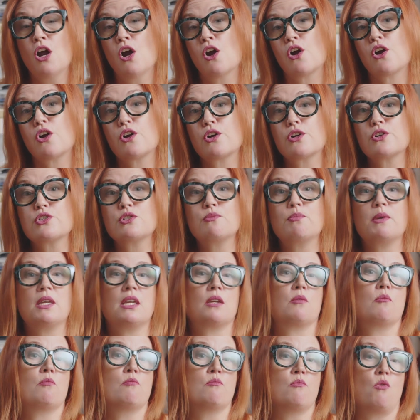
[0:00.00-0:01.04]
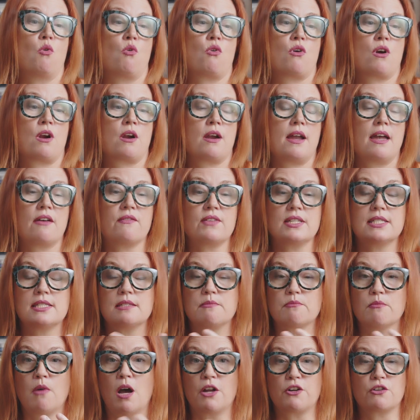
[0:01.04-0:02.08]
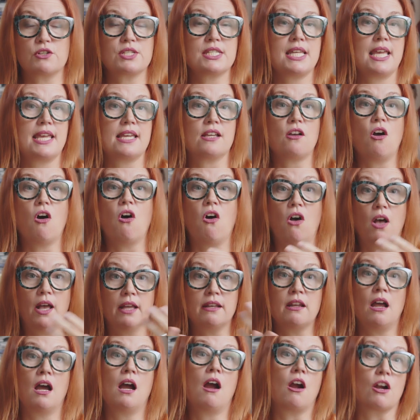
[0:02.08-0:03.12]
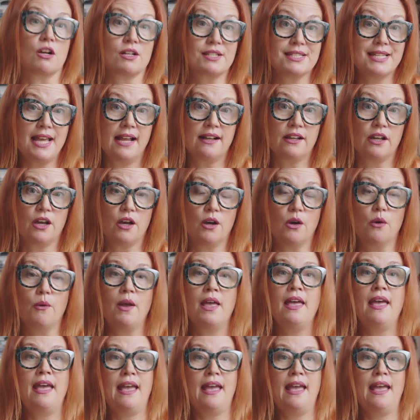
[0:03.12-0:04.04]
Hers being more of a modern take on Art Deco,